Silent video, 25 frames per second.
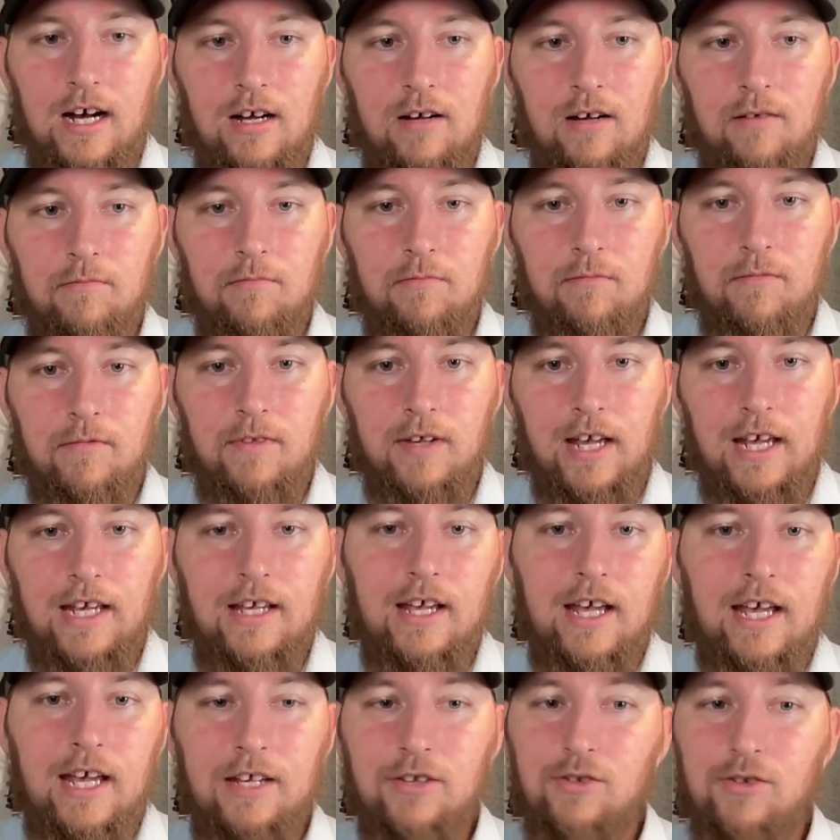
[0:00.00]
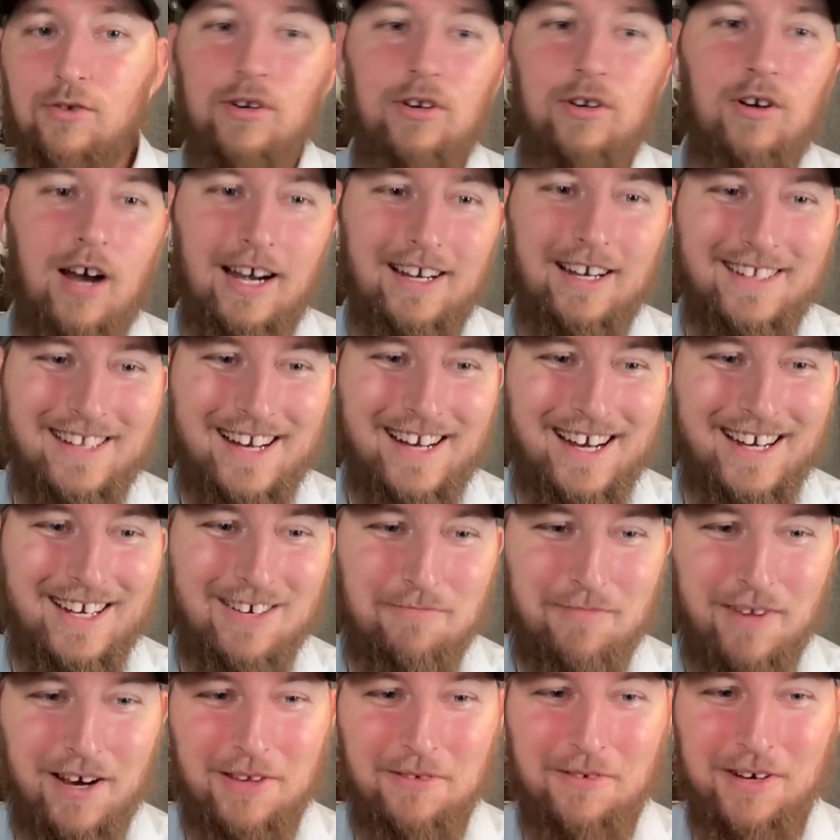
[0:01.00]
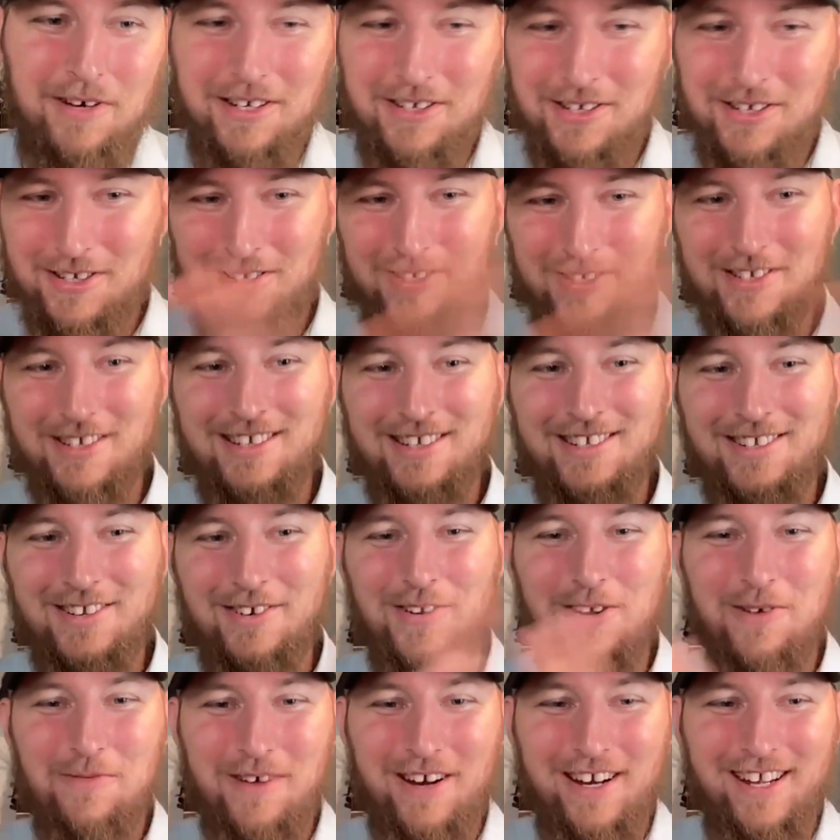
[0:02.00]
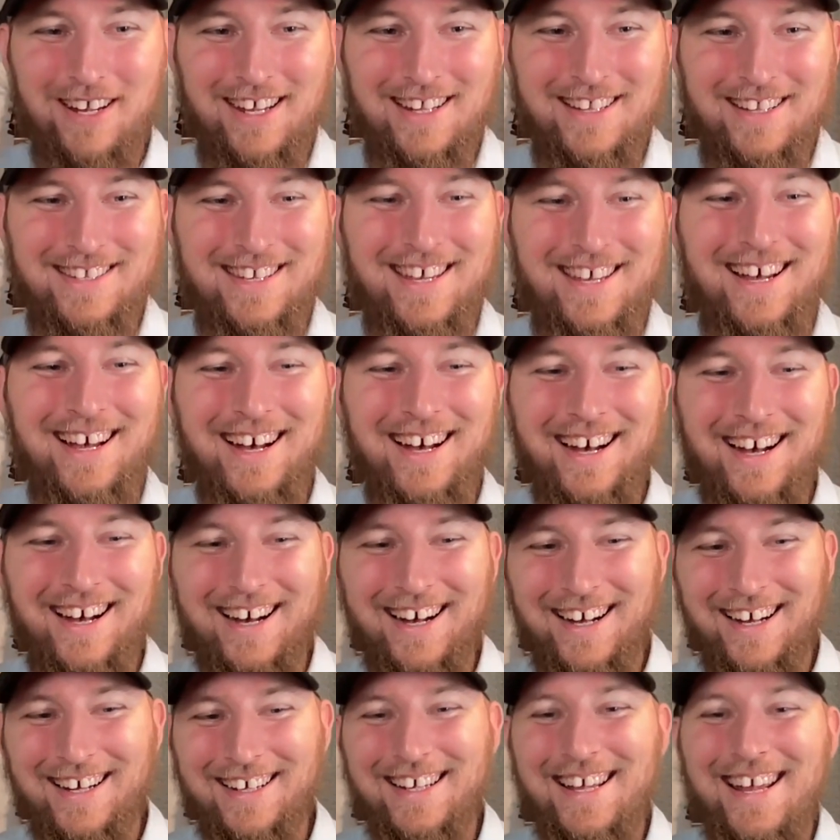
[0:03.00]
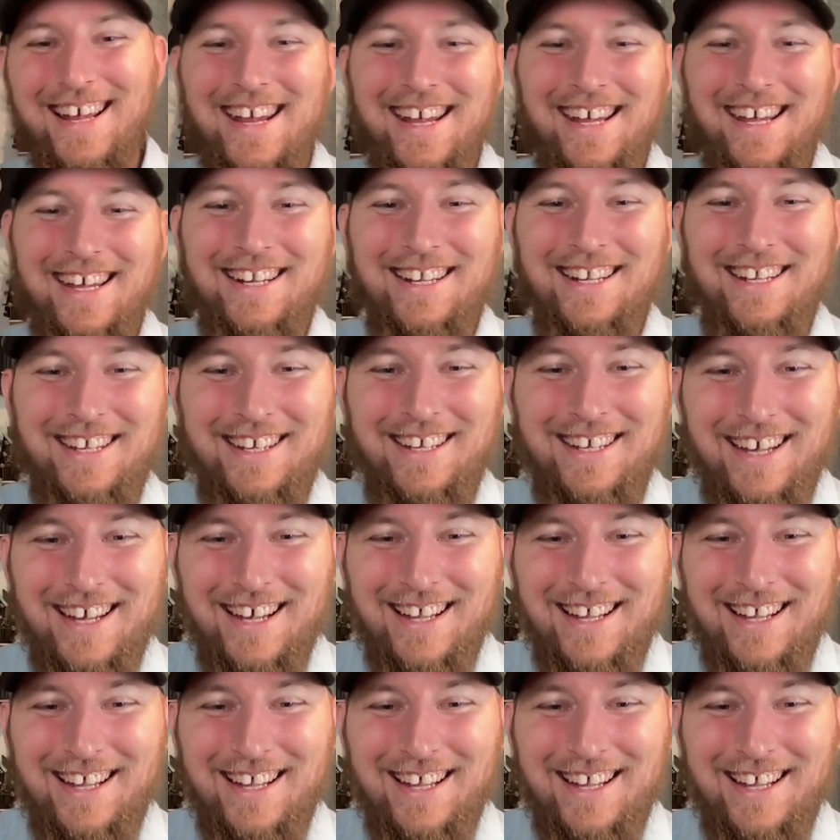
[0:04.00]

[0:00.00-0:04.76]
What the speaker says: Um, he's doing great today, by the way, just so nobody gets any